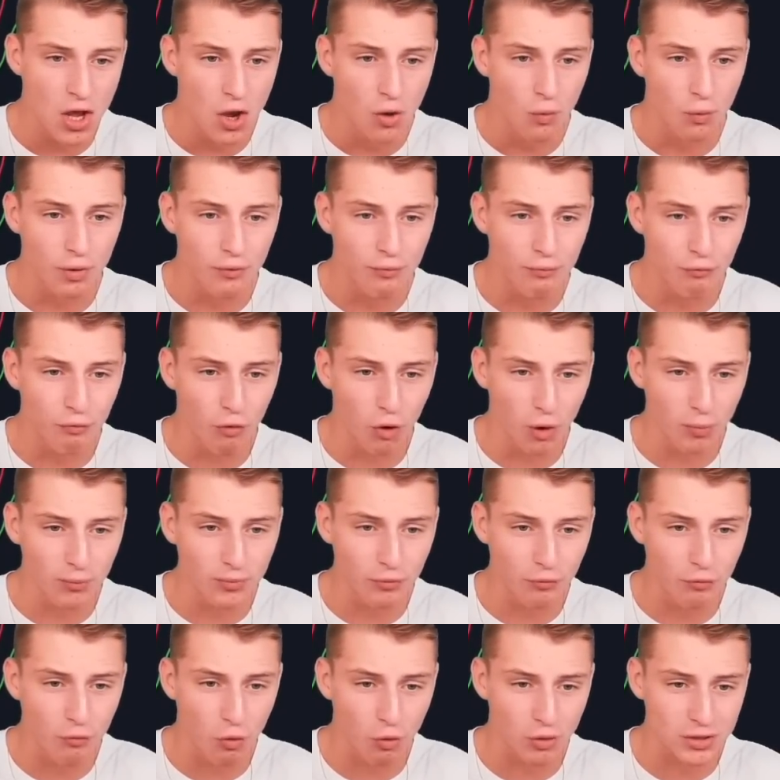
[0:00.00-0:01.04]
we formed,
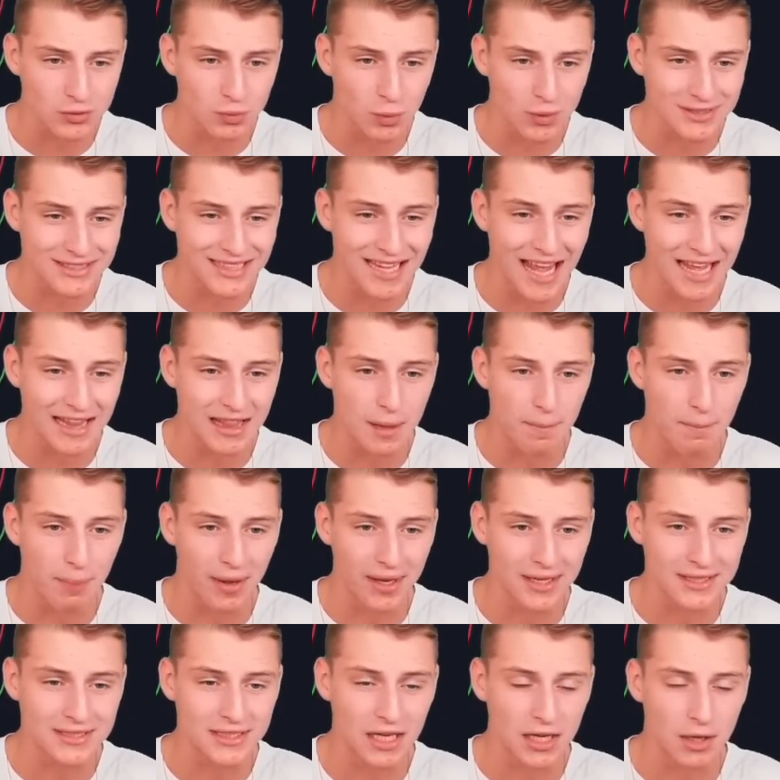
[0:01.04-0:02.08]
of course, once again, the
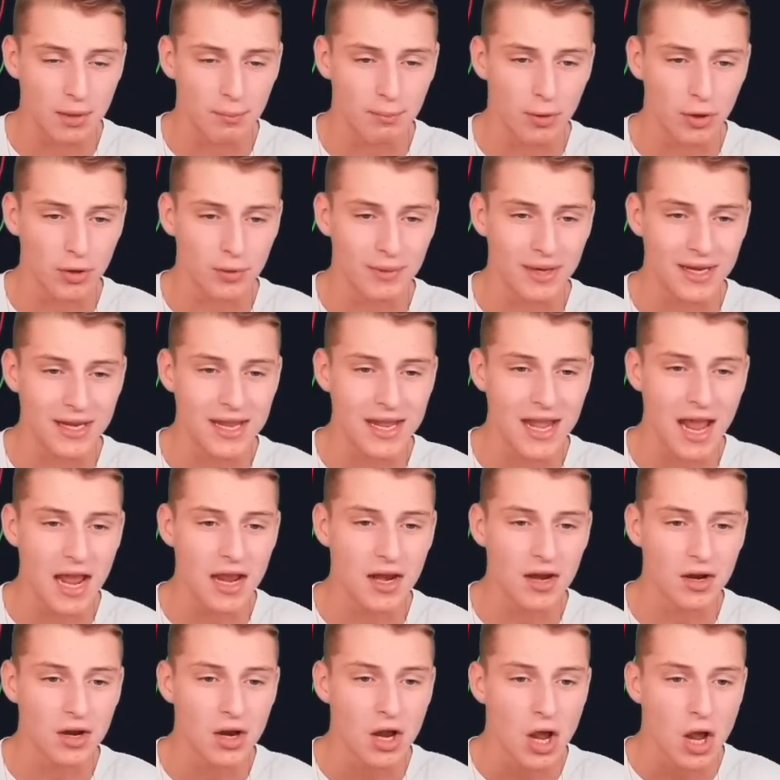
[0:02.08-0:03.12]
Pi Cycle bottom
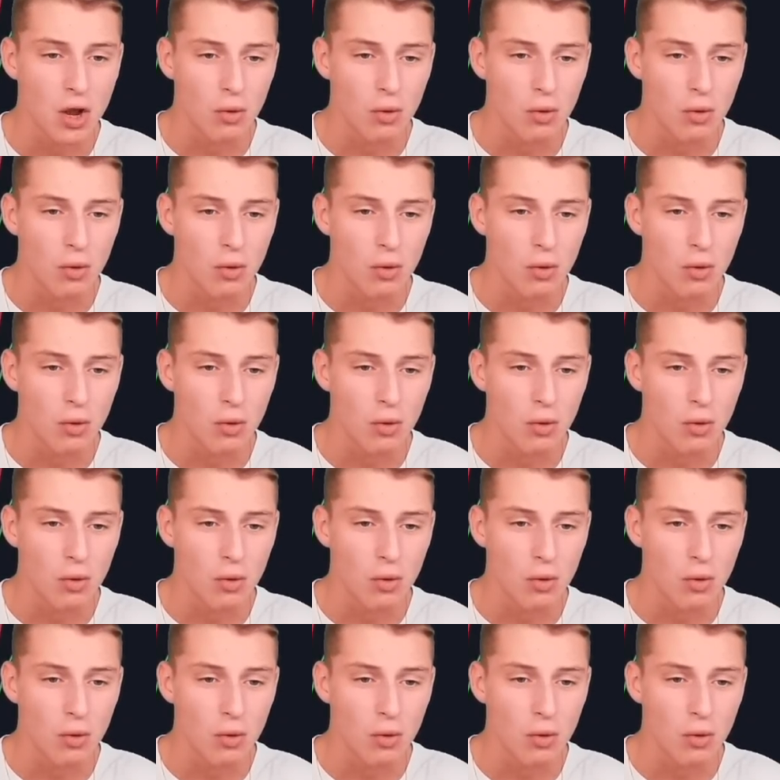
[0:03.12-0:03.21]
indicator.